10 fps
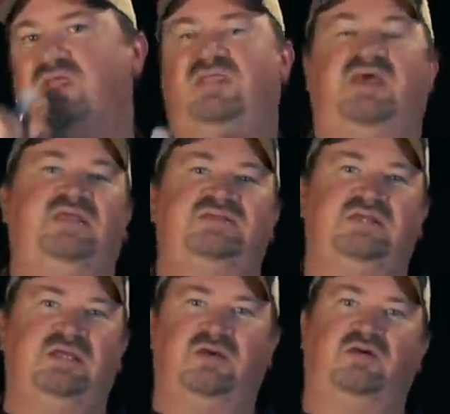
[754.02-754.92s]
And that is
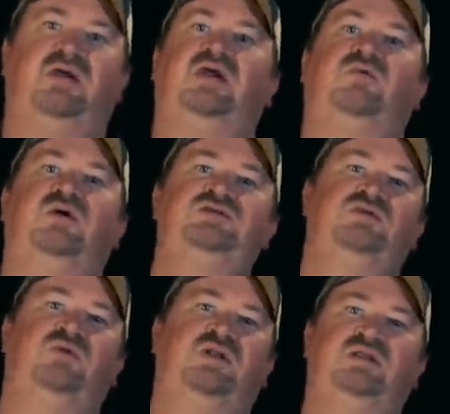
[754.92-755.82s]
incorrect. What
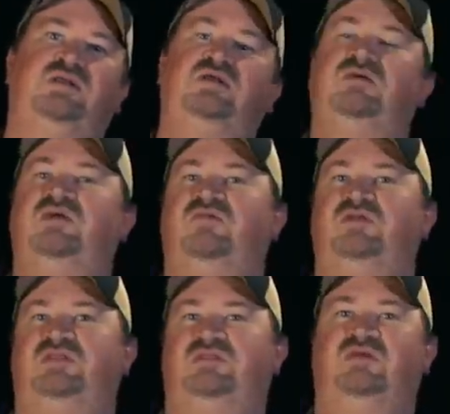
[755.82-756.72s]
you want to do, if
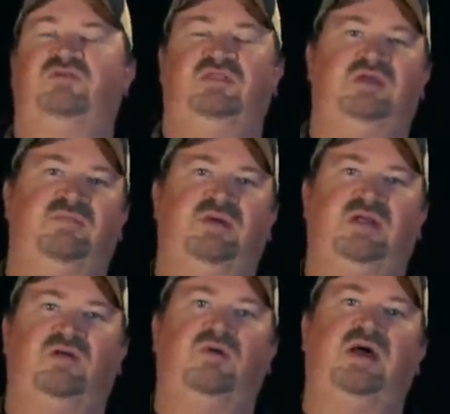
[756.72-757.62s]
we, if we think about
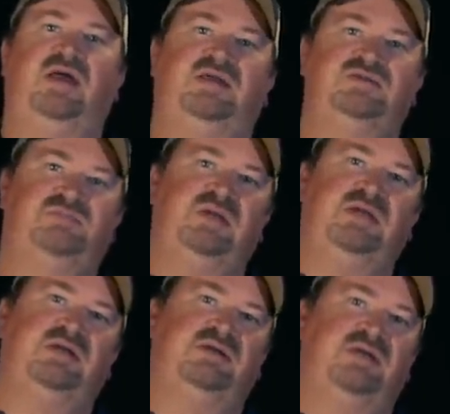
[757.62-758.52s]
a quack as
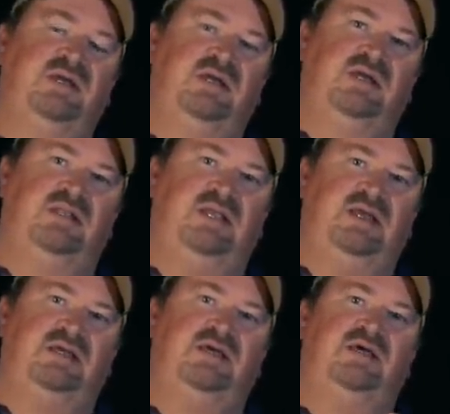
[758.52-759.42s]
being
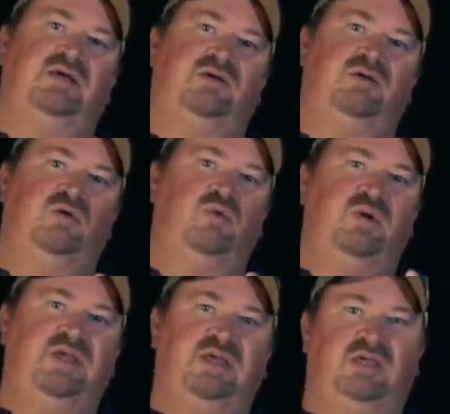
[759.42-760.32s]
like uh,
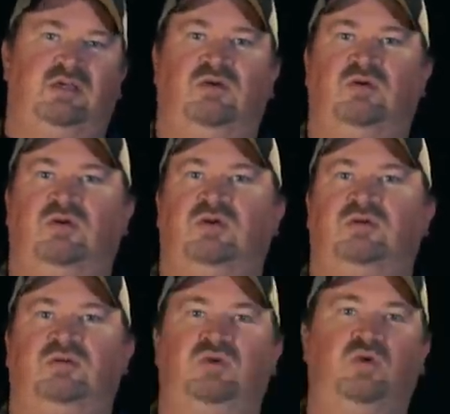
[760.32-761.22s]
gwick or
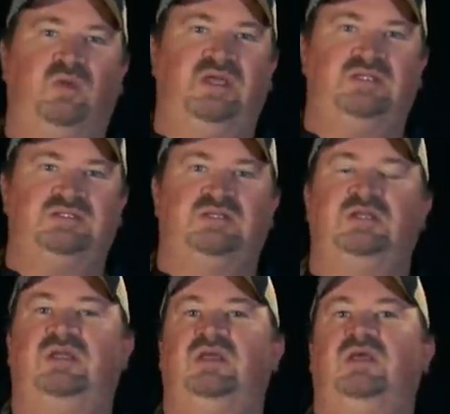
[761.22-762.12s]
gwit,
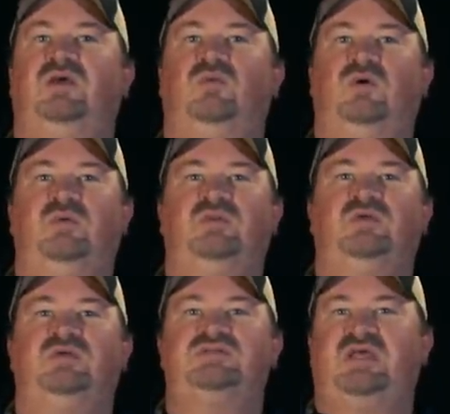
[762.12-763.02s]
what we want
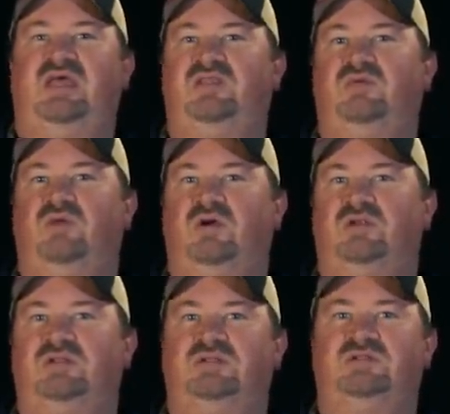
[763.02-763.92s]
to do is add the
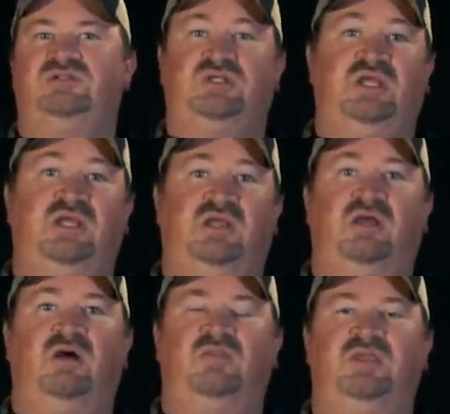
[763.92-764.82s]
word chick
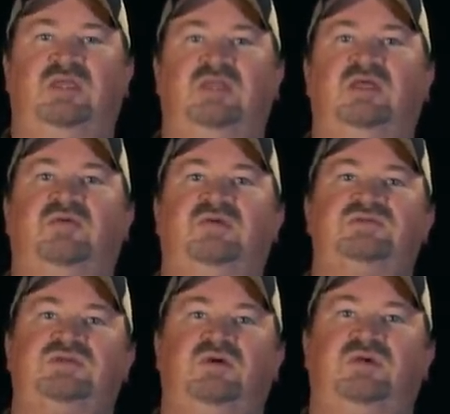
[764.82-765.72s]
on the end of it.
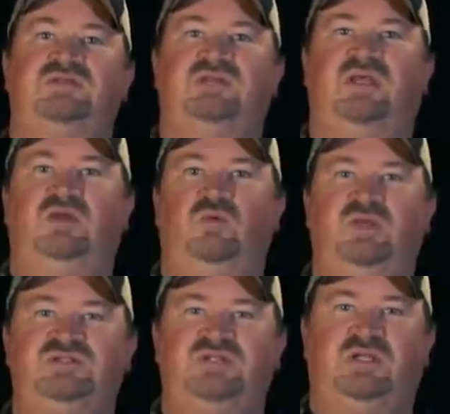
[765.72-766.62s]
So it's like
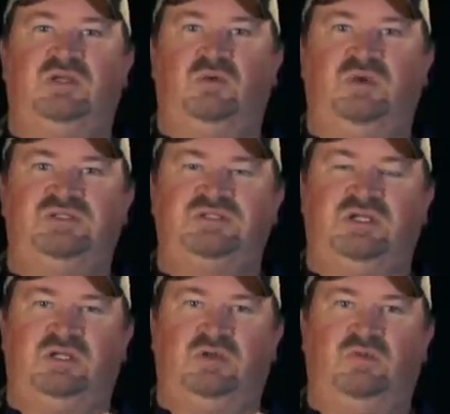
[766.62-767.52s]
gwitchik,
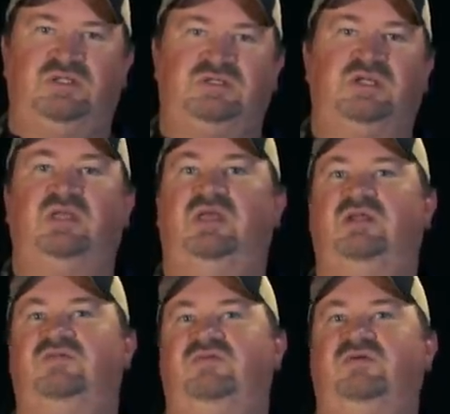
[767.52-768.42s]
gwitchik, gwitchik. And
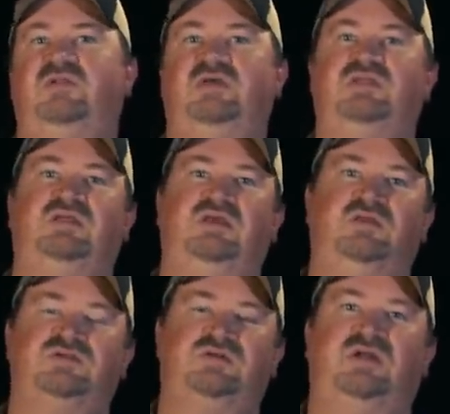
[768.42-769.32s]
if you look at the
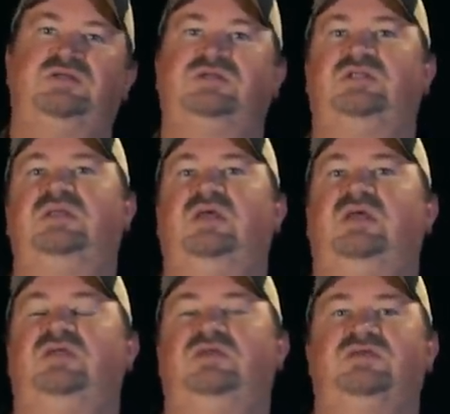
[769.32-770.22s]
illustration,
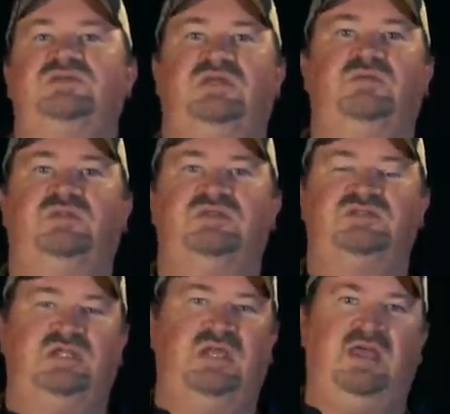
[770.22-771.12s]
you can see with the
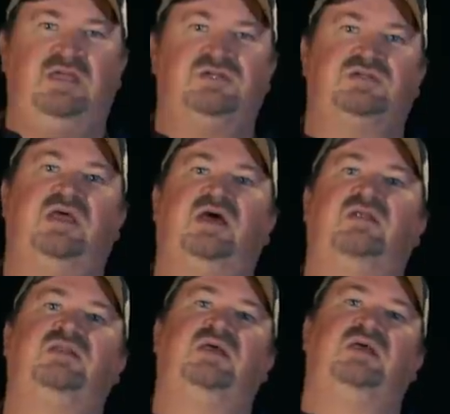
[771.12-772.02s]
CH
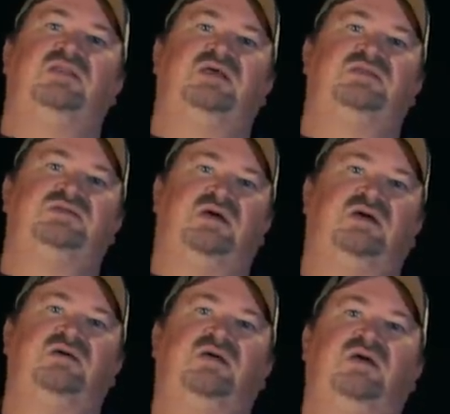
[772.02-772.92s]
sound that the
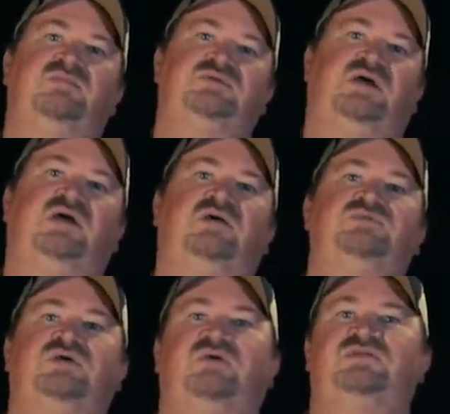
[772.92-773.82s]
tongue comes up.
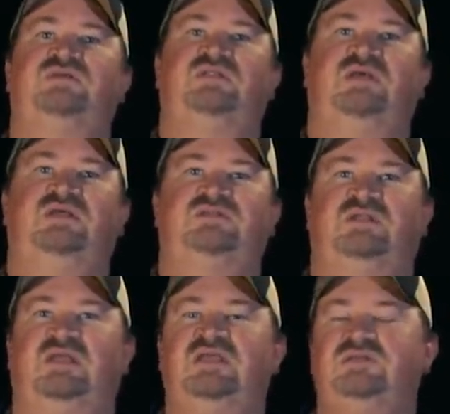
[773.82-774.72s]
So it's, a, it's
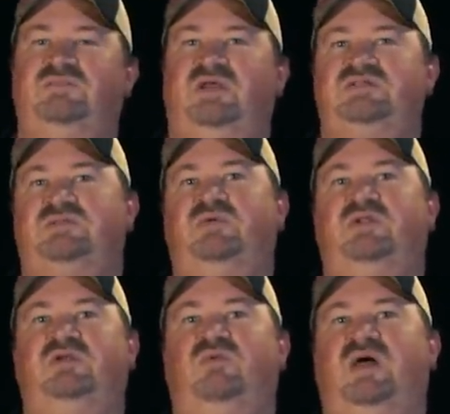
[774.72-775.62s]
an easy place to put
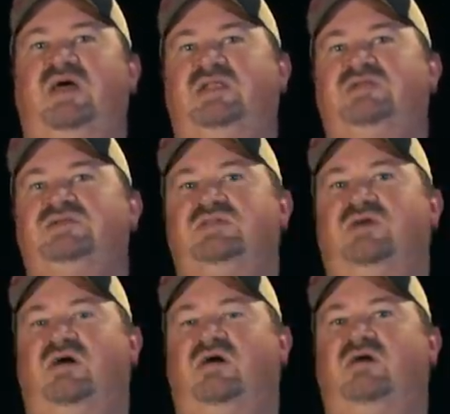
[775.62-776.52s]
a little whine into the
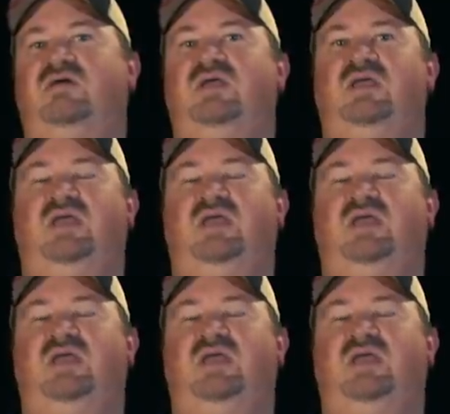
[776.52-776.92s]
call.